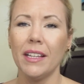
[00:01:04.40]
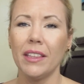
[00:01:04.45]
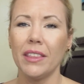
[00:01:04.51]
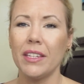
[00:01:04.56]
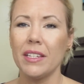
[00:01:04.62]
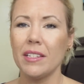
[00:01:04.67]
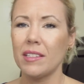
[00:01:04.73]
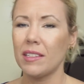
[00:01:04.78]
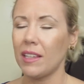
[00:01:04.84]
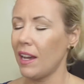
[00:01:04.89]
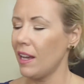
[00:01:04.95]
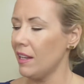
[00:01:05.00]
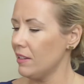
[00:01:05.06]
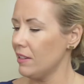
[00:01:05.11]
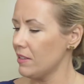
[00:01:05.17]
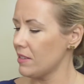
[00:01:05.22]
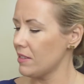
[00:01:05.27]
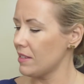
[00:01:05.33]
these
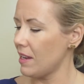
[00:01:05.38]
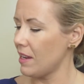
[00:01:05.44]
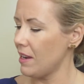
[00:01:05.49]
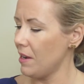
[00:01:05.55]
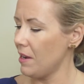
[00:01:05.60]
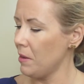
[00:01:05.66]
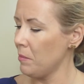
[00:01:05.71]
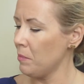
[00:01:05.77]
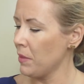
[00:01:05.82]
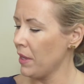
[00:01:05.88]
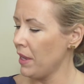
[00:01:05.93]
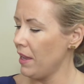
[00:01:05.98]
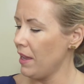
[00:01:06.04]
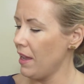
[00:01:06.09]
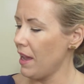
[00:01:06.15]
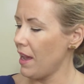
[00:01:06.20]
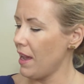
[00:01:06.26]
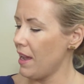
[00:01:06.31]
colors are?
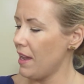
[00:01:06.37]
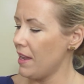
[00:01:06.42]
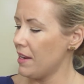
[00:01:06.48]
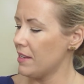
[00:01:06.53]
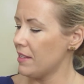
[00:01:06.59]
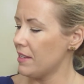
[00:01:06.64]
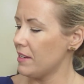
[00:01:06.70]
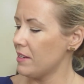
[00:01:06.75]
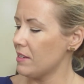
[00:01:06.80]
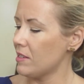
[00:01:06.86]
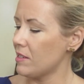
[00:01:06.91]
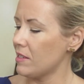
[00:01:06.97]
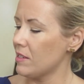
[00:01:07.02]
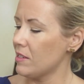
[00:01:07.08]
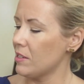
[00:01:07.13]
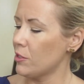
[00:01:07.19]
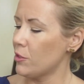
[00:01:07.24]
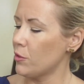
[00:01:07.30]
And there is
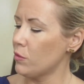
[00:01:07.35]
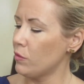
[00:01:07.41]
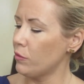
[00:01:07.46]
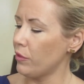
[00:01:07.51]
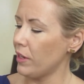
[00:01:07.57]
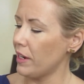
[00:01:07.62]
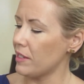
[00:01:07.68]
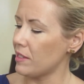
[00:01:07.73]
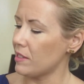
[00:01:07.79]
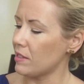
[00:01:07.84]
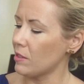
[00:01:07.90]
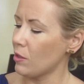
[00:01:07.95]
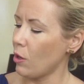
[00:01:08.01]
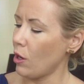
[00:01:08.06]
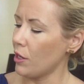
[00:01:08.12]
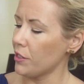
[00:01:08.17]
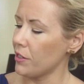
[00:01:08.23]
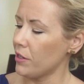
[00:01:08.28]
in the Too Faced
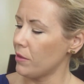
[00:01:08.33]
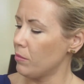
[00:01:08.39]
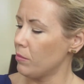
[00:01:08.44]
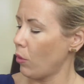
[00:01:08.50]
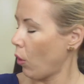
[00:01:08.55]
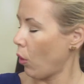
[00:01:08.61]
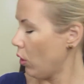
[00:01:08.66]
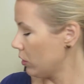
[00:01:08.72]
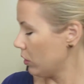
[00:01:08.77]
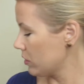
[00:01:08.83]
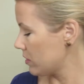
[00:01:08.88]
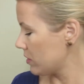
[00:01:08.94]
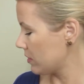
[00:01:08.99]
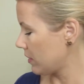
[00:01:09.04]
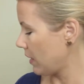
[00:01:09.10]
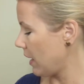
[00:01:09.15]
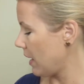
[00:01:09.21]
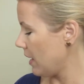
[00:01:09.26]
not a
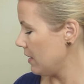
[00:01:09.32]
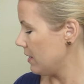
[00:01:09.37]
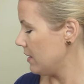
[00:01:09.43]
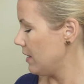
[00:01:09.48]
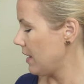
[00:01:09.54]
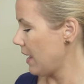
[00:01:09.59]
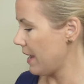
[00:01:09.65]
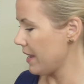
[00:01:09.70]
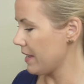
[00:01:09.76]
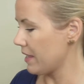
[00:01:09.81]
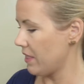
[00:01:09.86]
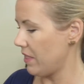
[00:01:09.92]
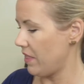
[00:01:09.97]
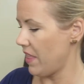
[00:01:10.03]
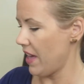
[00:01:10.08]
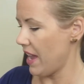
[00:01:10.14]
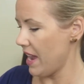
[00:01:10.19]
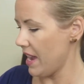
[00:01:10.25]
bronze color like
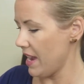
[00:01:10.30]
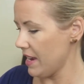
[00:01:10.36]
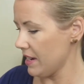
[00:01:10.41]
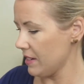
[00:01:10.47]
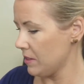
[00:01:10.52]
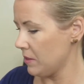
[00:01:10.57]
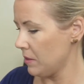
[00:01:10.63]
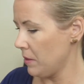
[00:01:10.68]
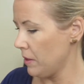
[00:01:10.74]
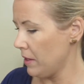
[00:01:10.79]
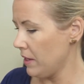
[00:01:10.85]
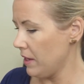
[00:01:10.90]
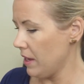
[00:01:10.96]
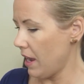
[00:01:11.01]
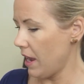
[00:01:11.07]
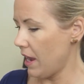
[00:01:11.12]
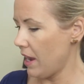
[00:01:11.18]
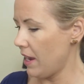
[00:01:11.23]
that.
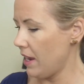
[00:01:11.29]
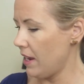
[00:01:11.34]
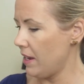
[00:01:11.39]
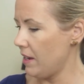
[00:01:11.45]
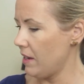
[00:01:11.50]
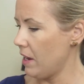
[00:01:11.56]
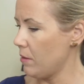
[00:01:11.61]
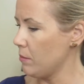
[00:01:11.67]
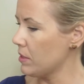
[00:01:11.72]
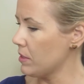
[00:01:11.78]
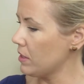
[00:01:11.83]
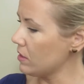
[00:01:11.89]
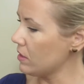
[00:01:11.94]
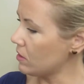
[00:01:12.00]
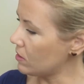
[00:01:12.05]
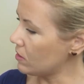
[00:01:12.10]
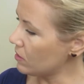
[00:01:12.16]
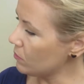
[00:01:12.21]
I mean, there
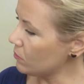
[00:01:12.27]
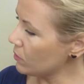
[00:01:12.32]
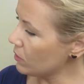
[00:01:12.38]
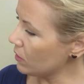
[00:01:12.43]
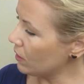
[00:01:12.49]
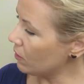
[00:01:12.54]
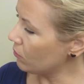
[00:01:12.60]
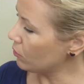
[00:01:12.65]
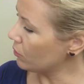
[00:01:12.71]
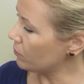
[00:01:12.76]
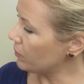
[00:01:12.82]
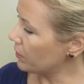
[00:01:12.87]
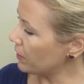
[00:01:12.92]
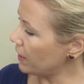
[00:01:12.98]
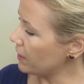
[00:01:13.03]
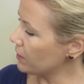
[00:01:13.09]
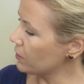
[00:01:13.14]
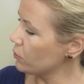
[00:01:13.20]
is a similar one,
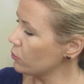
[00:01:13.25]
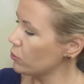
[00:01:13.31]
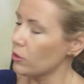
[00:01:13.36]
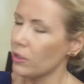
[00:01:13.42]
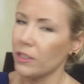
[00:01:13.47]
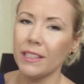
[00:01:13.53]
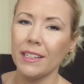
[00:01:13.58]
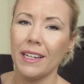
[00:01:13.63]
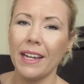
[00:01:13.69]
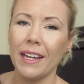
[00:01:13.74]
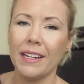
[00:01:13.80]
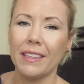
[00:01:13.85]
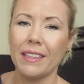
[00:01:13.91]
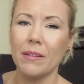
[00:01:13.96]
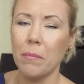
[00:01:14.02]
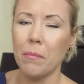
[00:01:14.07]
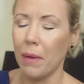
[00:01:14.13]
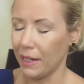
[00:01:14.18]
but I usually
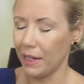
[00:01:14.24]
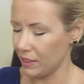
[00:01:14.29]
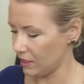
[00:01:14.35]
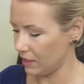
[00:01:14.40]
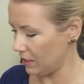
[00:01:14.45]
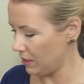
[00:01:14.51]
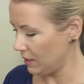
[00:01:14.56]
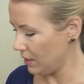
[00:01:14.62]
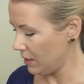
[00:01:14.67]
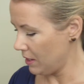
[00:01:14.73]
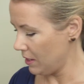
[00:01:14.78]
like the matte.